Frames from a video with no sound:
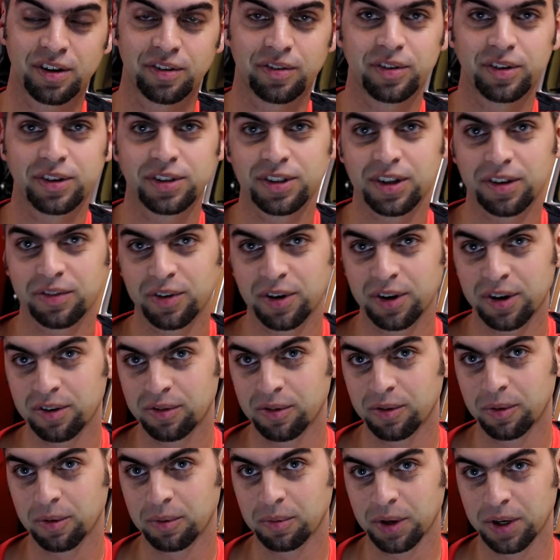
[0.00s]
Now first off, you're
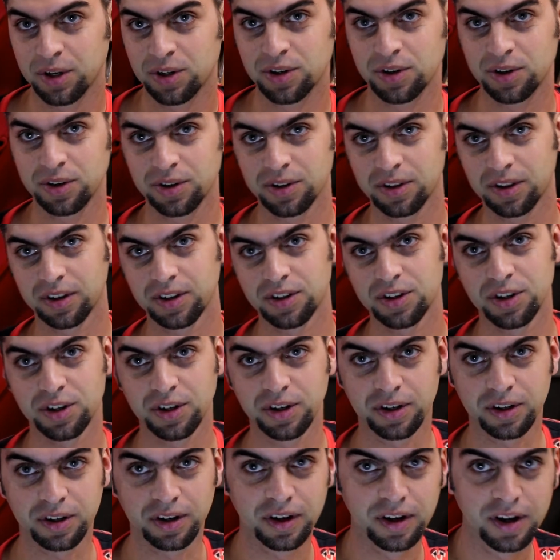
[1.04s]
going to want to make sure that
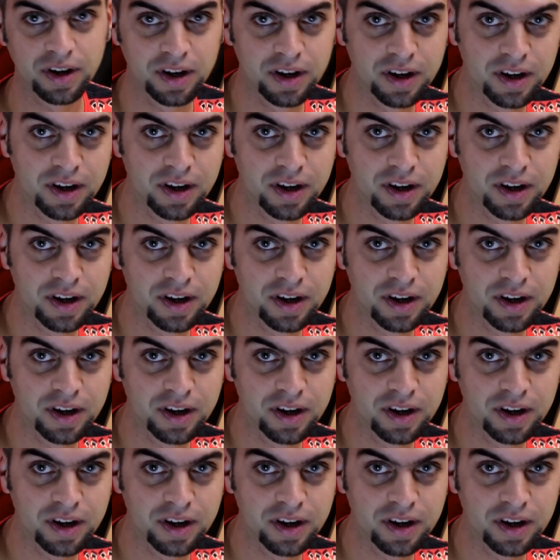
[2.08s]
your